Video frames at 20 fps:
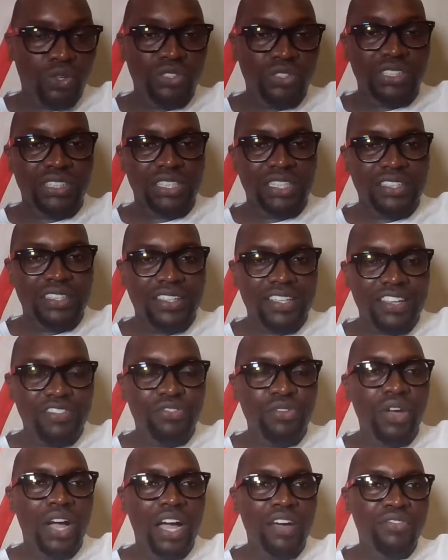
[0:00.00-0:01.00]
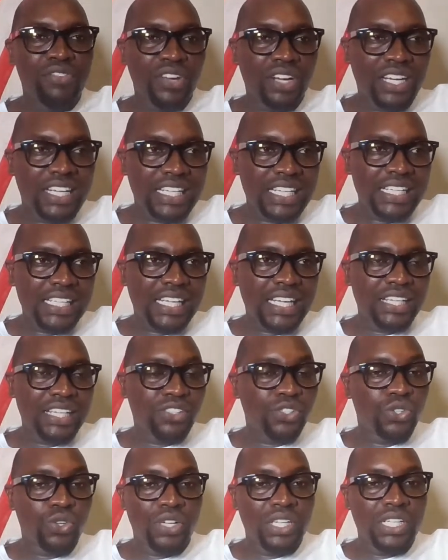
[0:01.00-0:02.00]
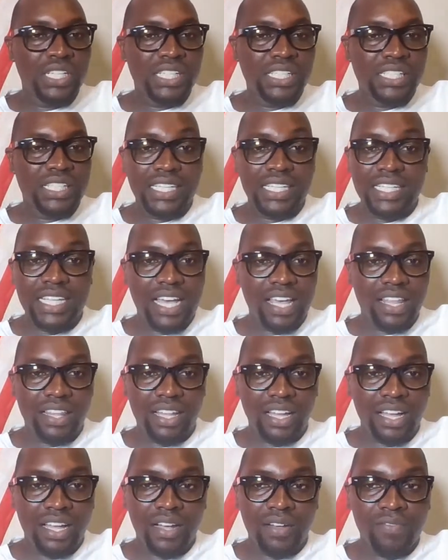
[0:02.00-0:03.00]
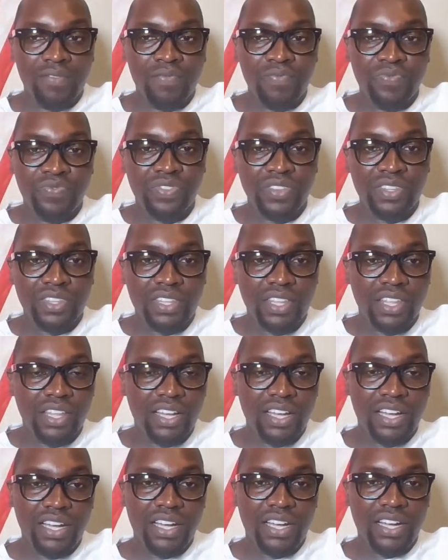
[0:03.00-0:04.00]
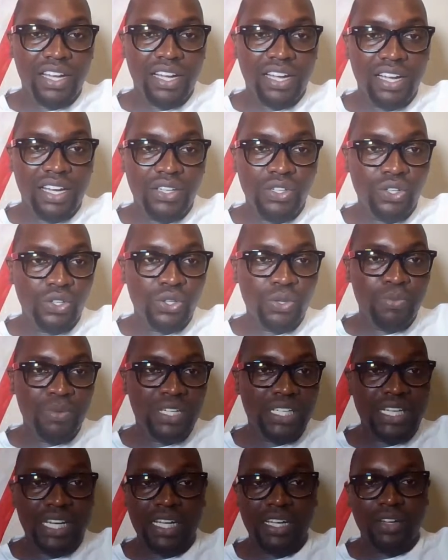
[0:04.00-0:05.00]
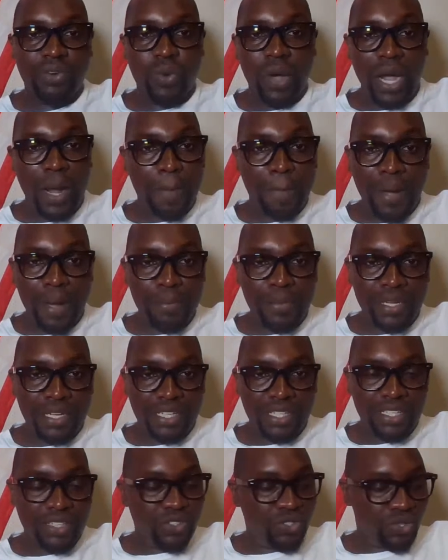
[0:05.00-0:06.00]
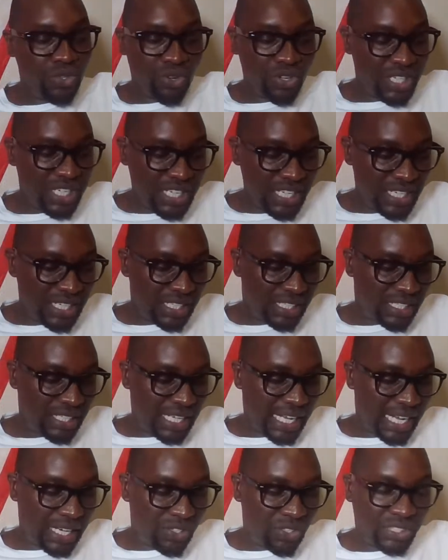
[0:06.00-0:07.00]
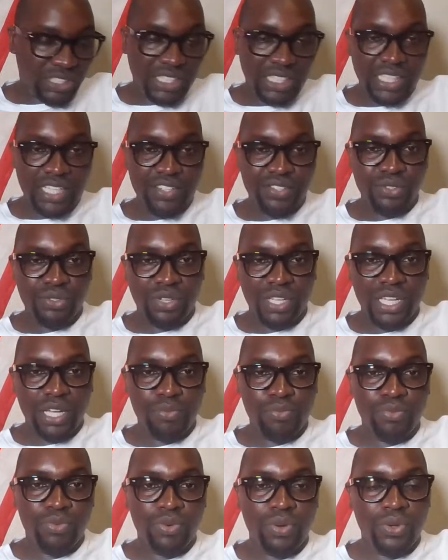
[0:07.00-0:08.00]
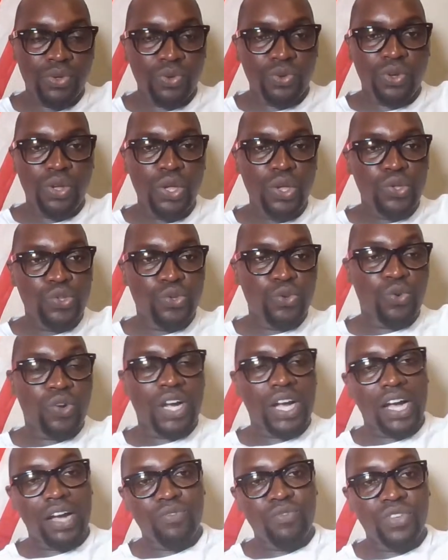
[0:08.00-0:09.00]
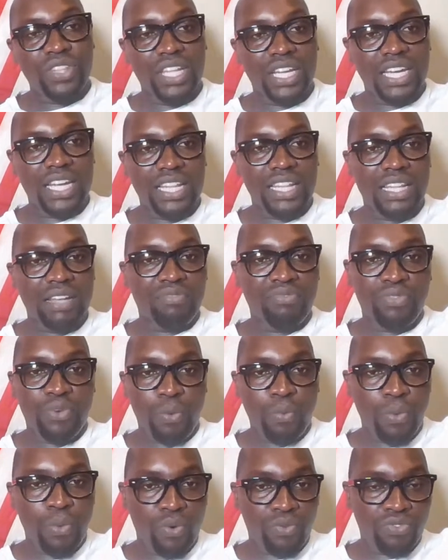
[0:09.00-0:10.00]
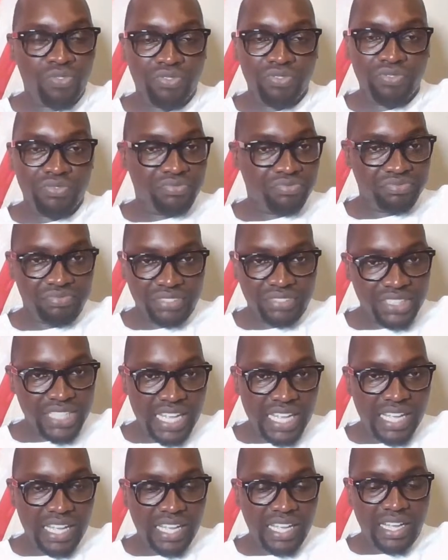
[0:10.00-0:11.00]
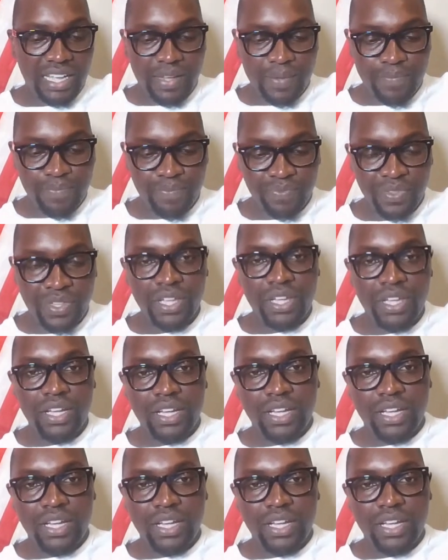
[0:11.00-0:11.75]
Because if you have your green card, you don't need any other document like work permit. You don't need it, not unless you come with another form of um,